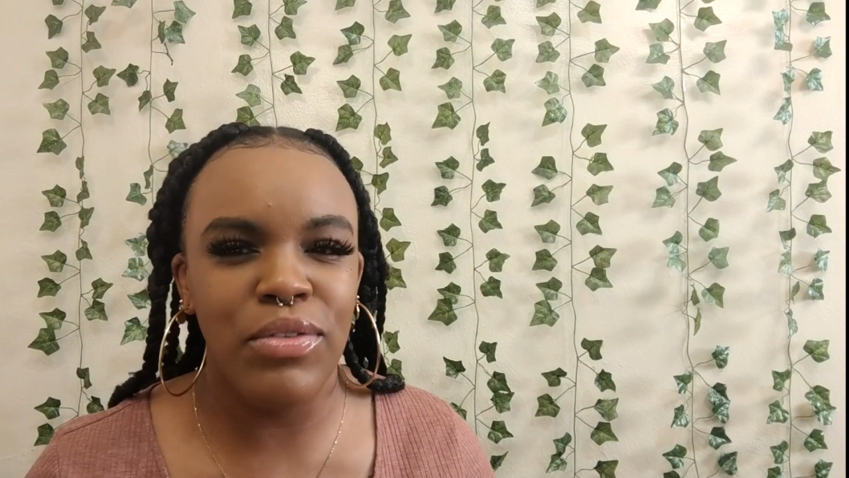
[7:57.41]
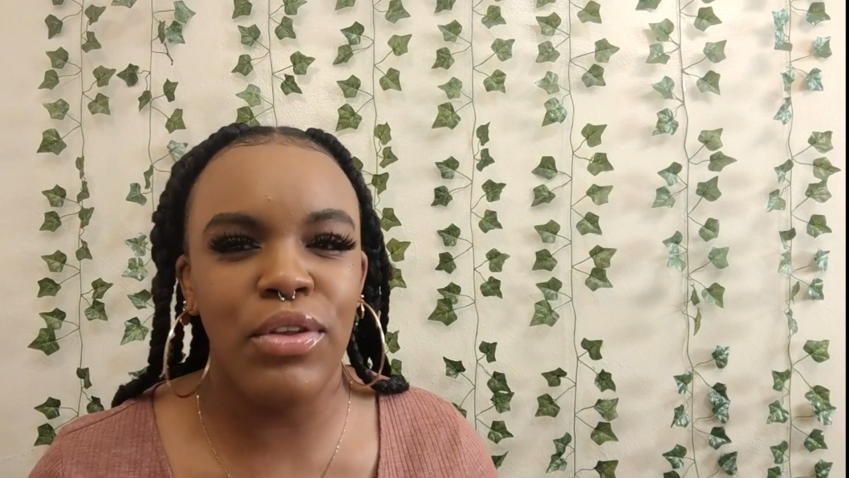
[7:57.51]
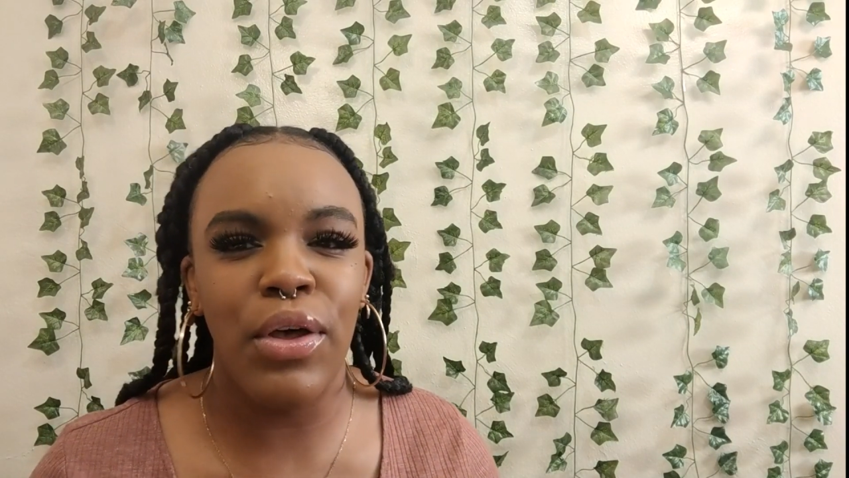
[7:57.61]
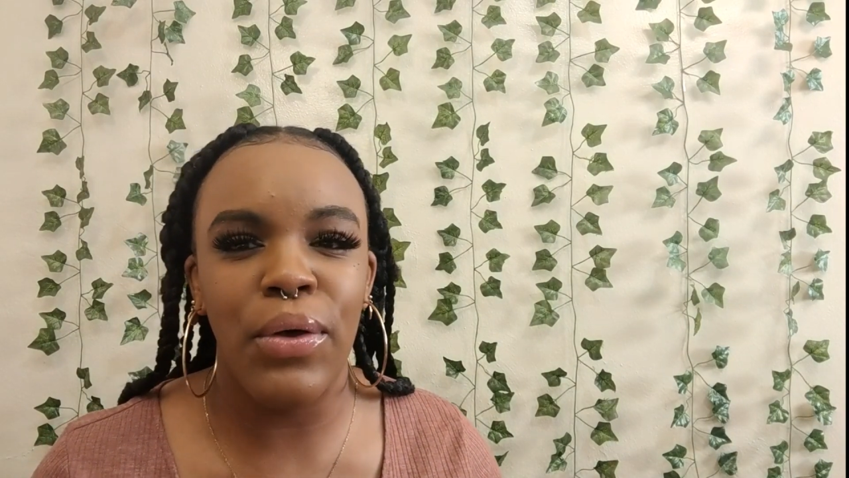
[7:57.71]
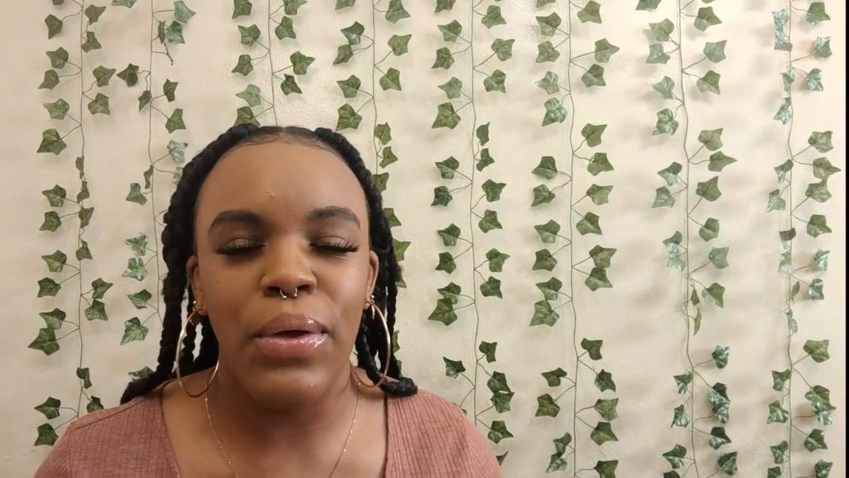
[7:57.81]

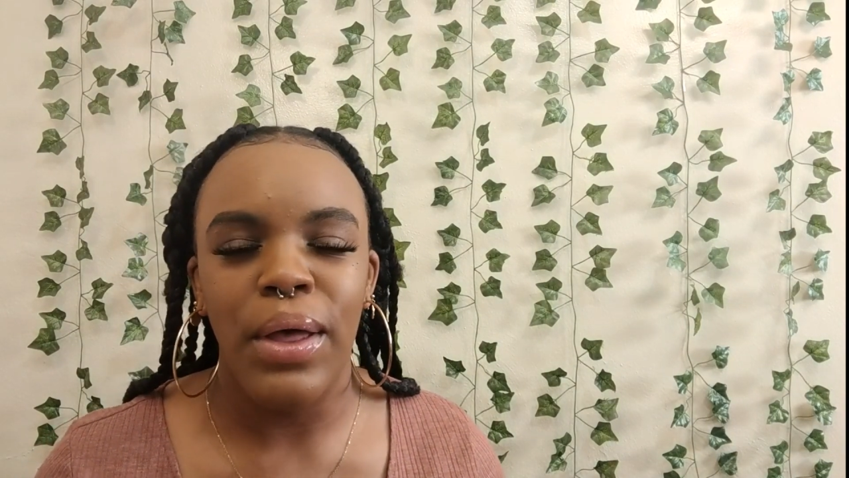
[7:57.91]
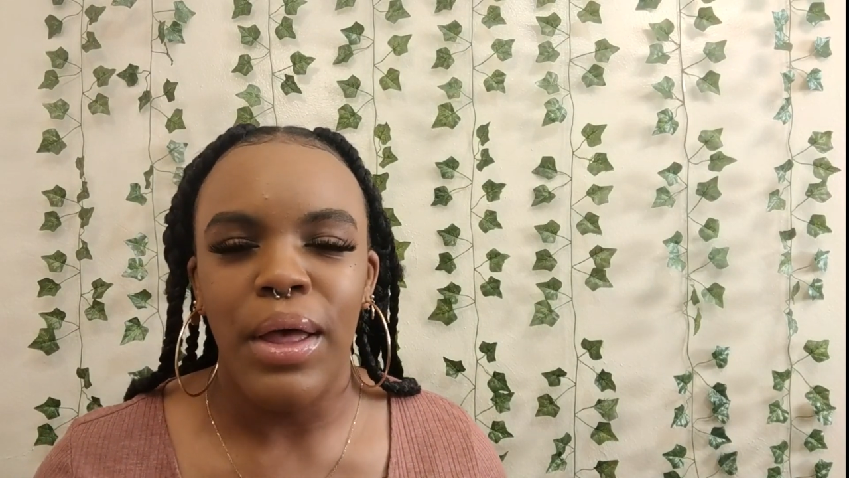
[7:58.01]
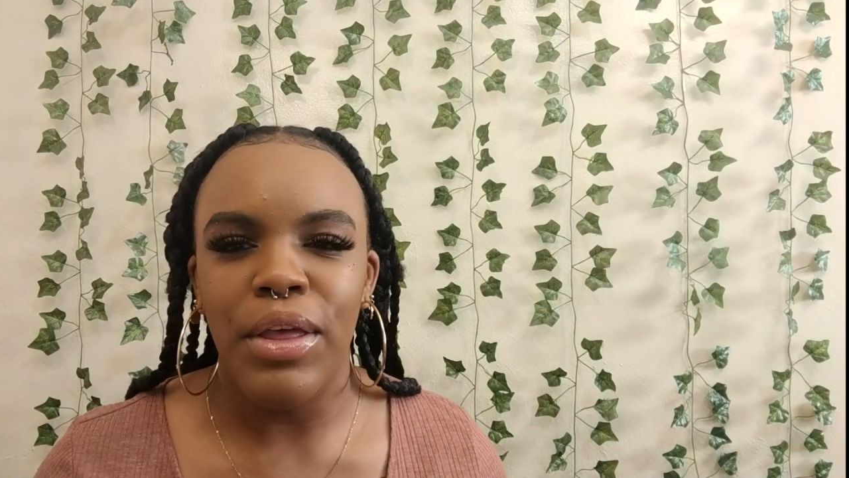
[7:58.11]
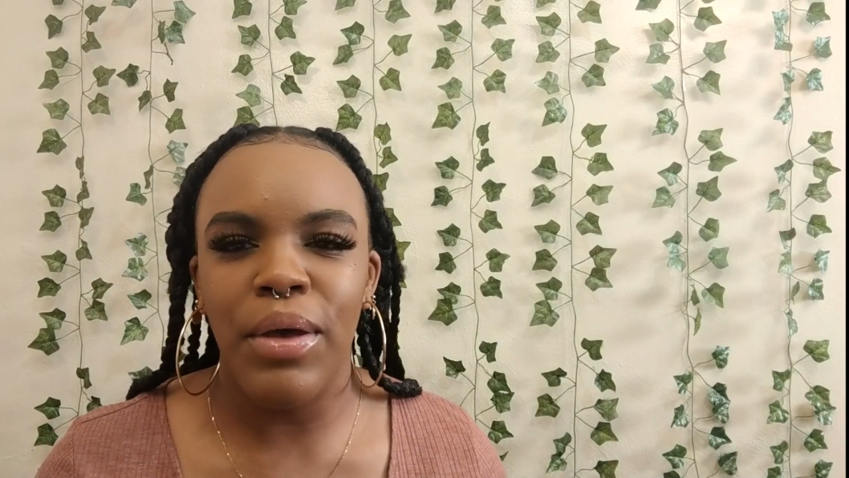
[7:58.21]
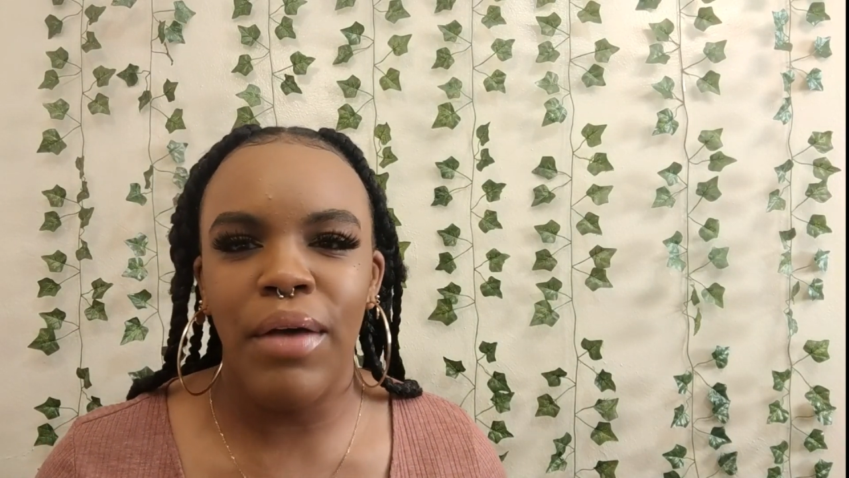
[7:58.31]
So
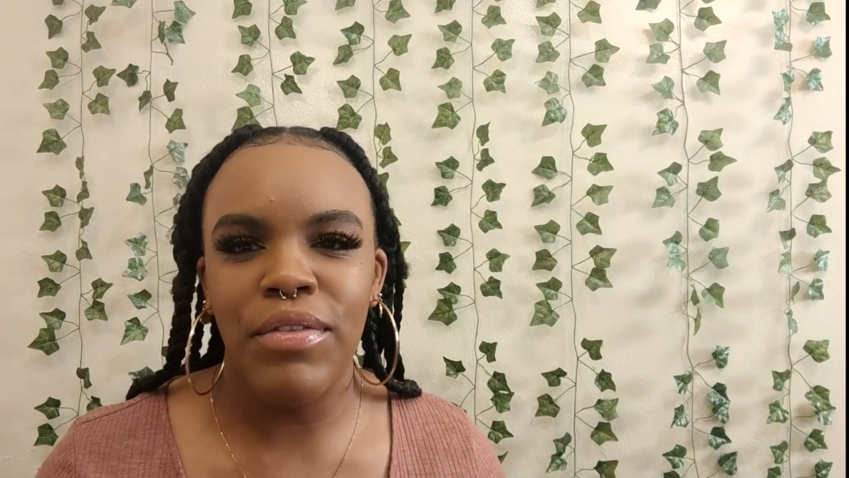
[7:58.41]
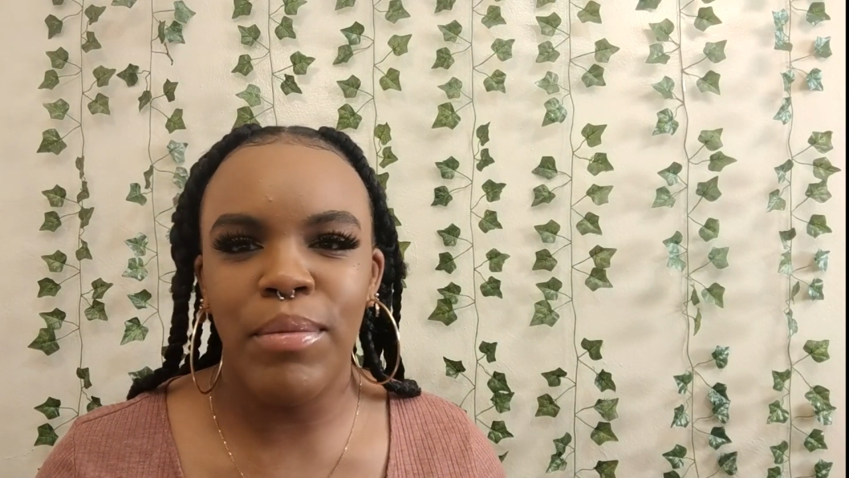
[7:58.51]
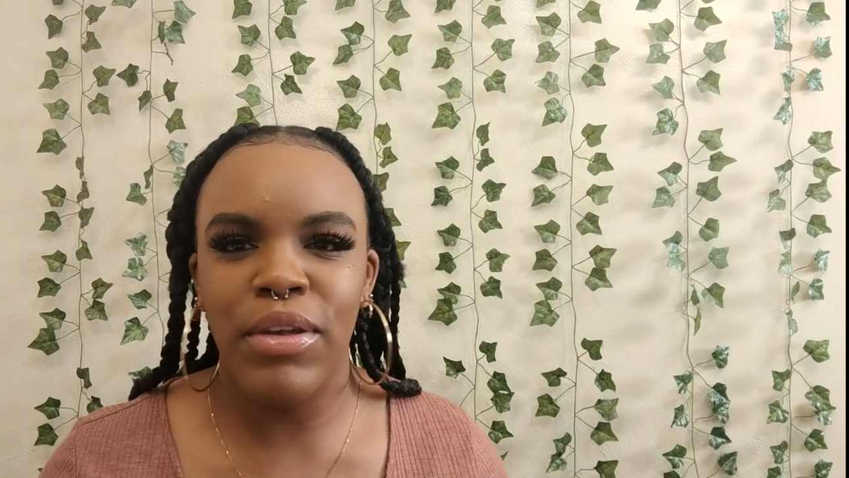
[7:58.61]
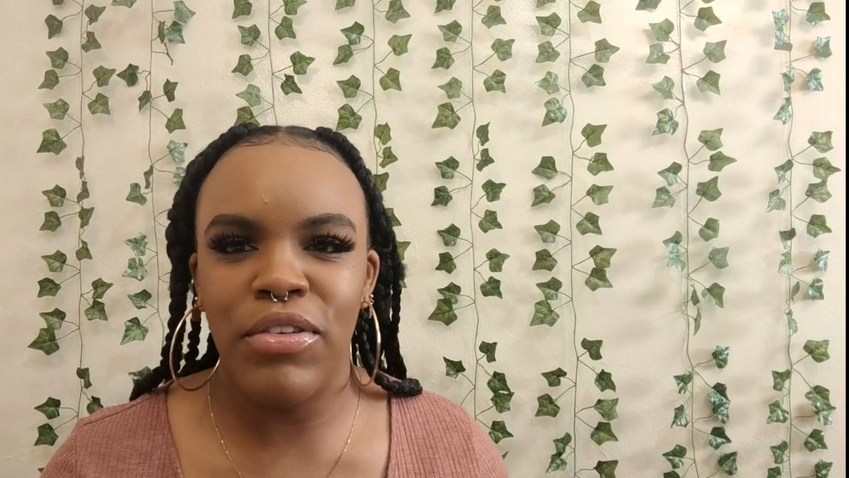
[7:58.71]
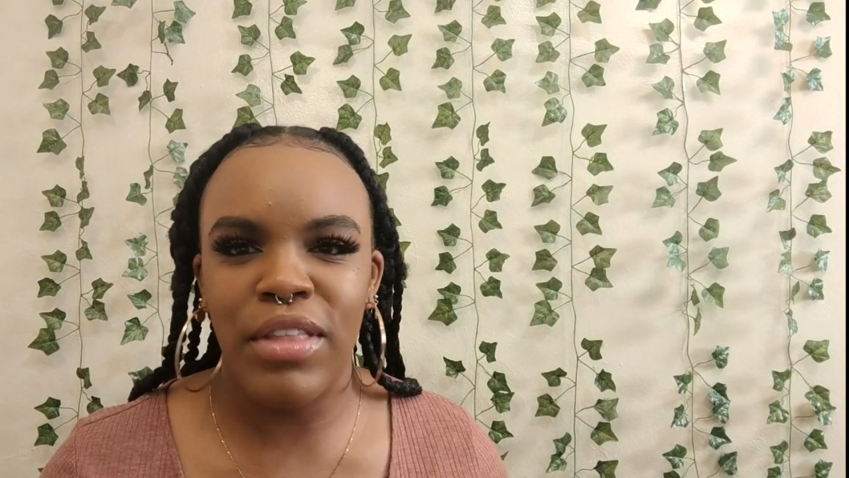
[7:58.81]
you have to
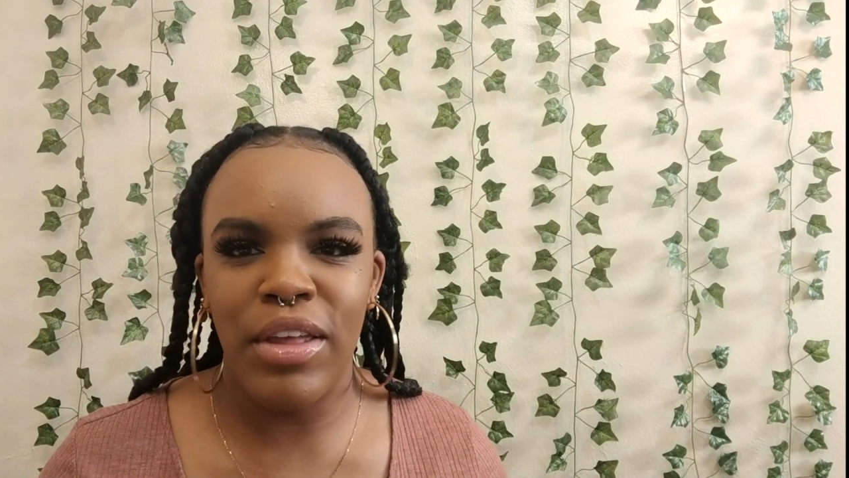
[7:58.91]
make sure